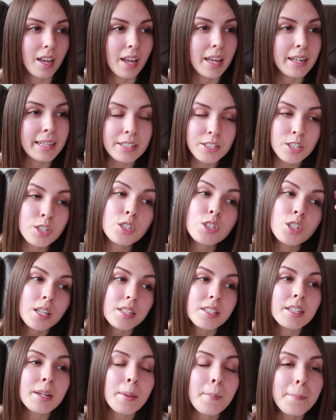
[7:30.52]
and it just
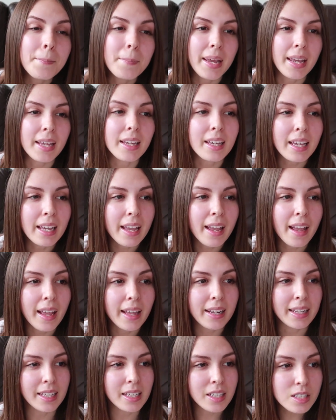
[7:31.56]
doesn't make
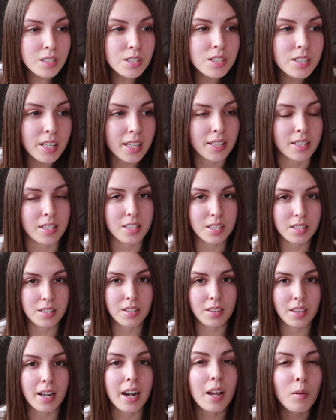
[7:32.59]
any sense
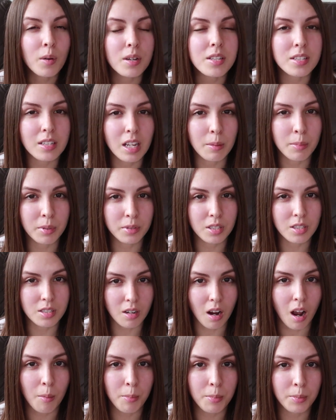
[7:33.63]
that I wasn't able to
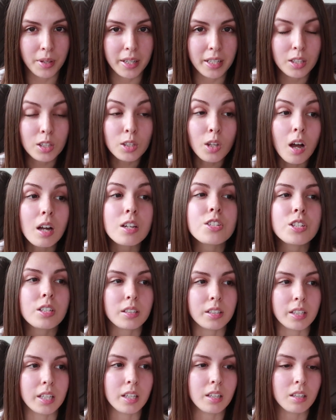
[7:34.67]
stop. Like,
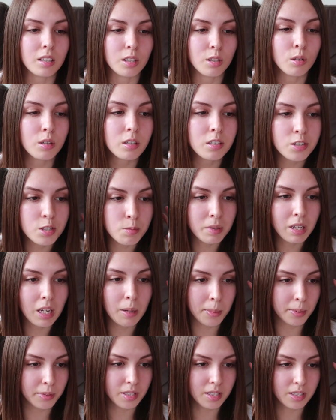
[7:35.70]
logically, you could just be
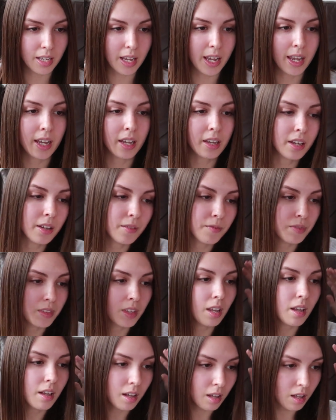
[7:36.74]
able to say,
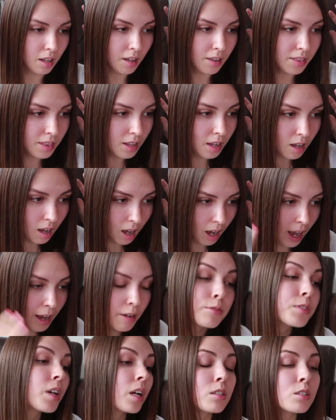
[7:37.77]

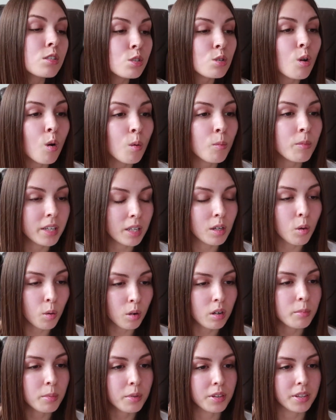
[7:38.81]
I've done so many
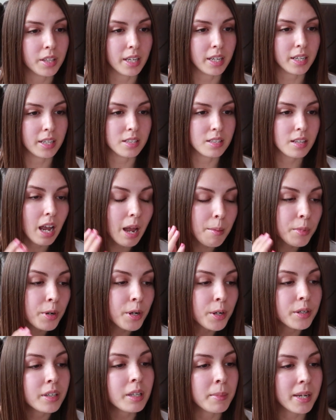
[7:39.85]
horrible things. I'm
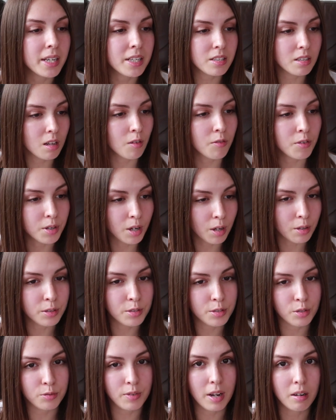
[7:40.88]
hurting myself and
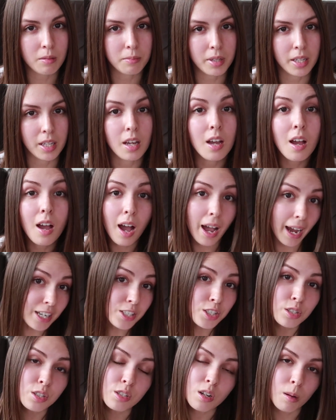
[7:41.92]
others around me. I
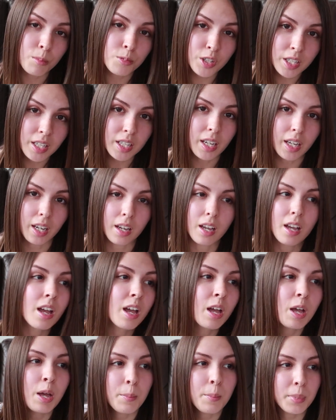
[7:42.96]
should stop drinking.
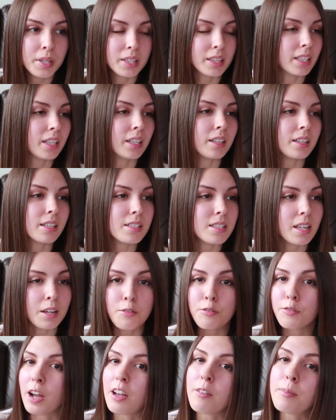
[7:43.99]
But then it's like
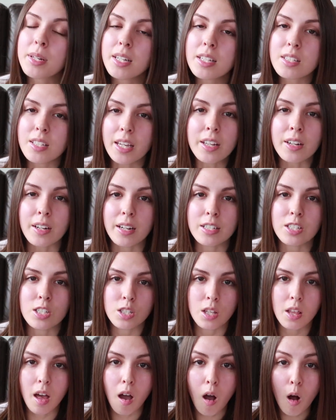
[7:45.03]
5 minutes later, it
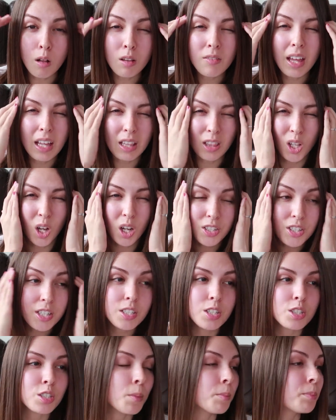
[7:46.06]
just, all of that logic
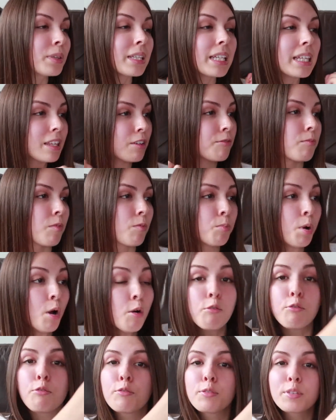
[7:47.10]
just completely,
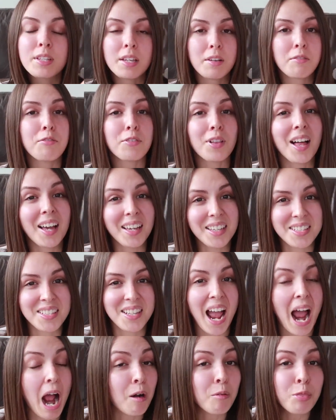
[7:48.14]
poof, it's like
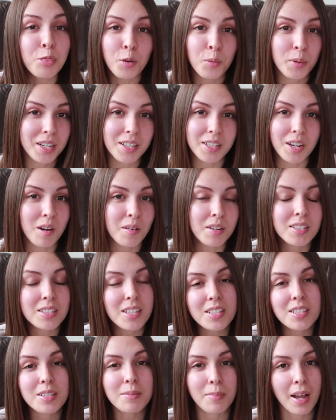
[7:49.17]
flies out the window. It
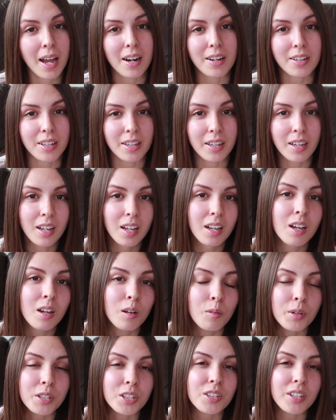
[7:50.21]
doesn't matter.
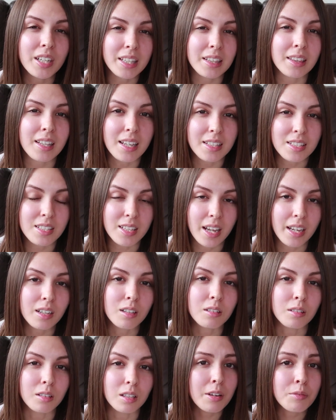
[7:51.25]
When you're in that
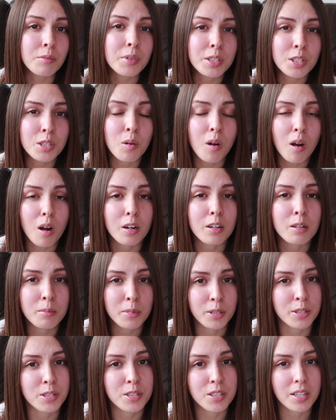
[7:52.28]
cycle, and when you are
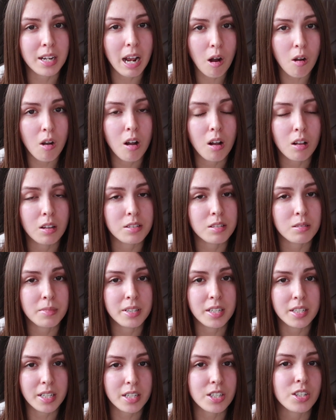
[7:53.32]
immersed in alcoholism
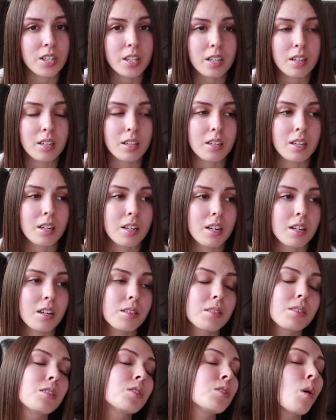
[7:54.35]
and addiction,
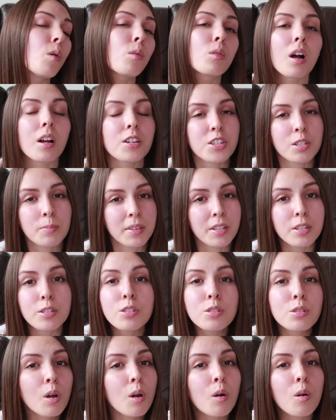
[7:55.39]
no logic, there's
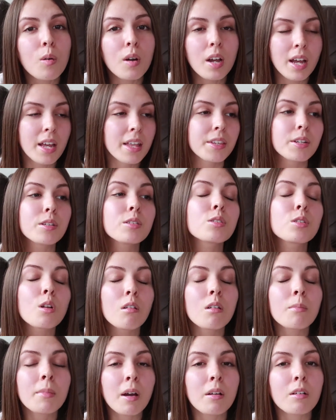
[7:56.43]
no
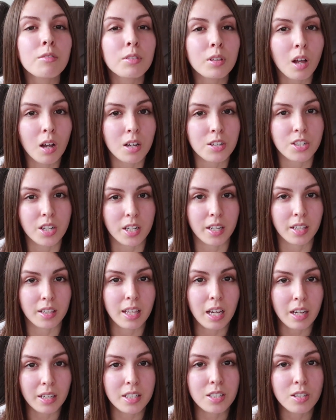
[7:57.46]
amount of logic
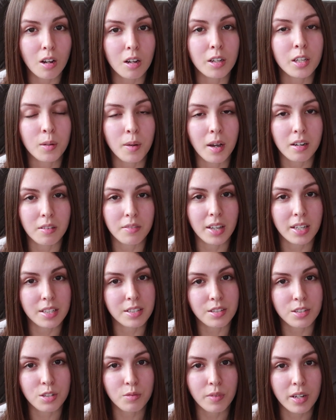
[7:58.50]
that can talk you out of
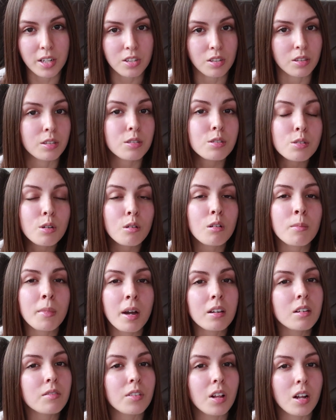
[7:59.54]
that situation. There's no
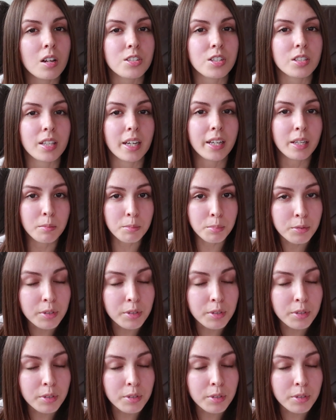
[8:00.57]
amount of logic that can